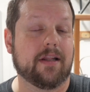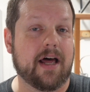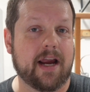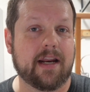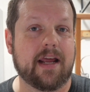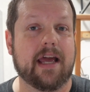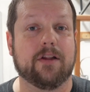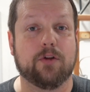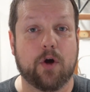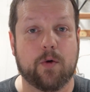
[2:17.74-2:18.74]
line
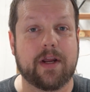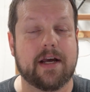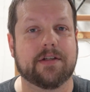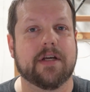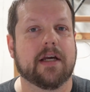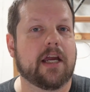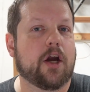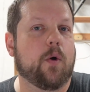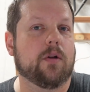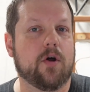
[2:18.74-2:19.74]
and load is can
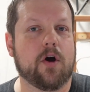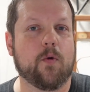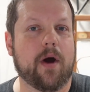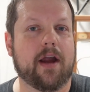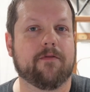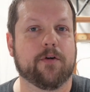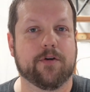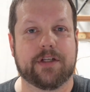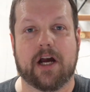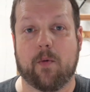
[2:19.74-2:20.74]
go a long way for
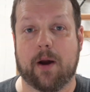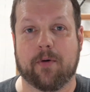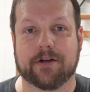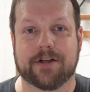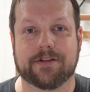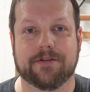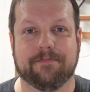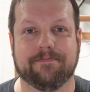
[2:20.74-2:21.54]
your DIY projects.